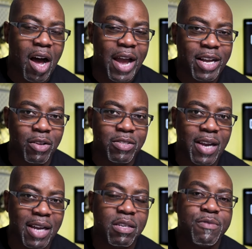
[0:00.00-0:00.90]
eye
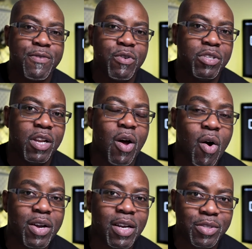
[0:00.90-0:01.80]
contact for as
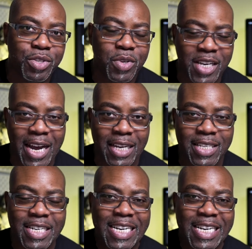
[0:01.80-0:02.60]
long as you can